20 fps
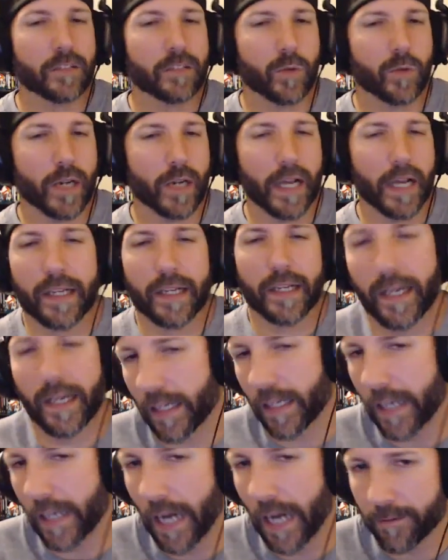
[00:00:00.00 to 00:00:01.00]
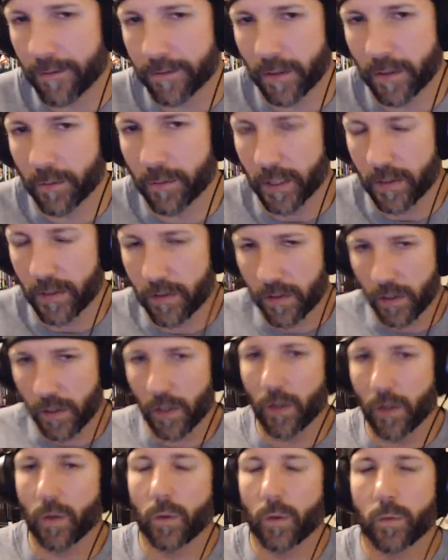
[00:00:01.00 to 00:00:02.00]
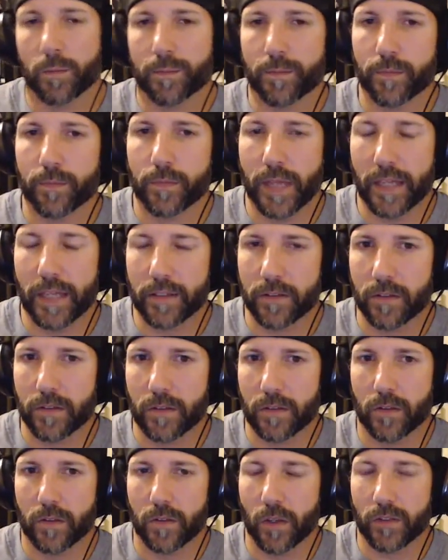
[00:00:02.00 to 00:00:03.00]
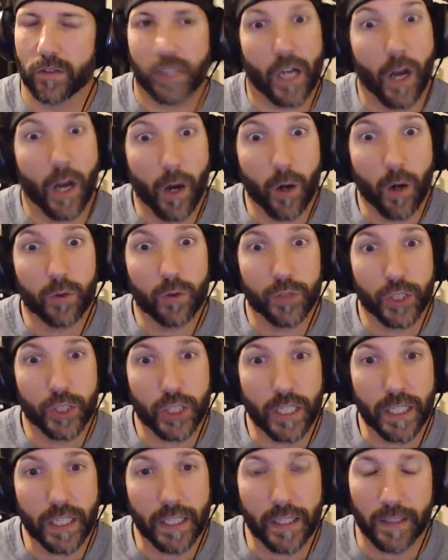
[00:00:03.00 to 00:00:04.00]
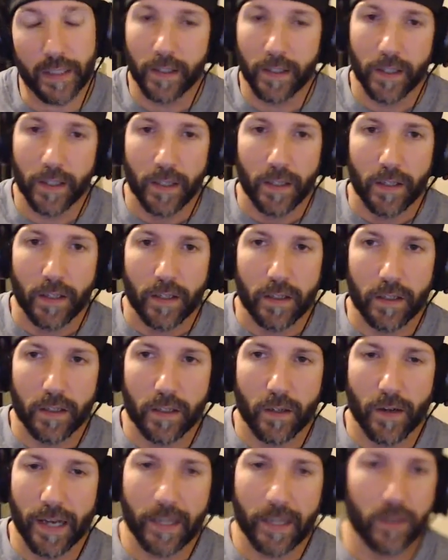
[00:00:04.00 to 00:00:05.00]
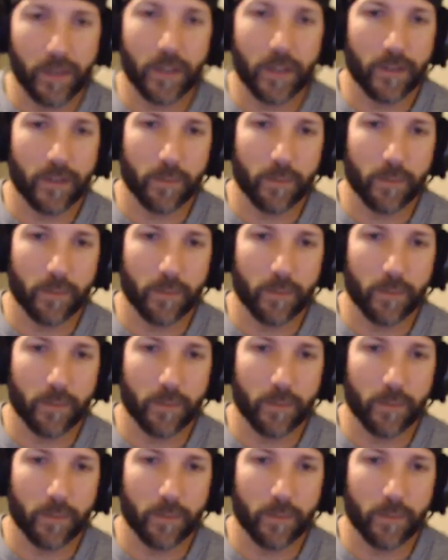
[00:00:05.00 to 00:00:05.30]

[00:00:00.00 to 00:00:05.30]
what I kind of got from it. So I was like, oh shit, I don't know if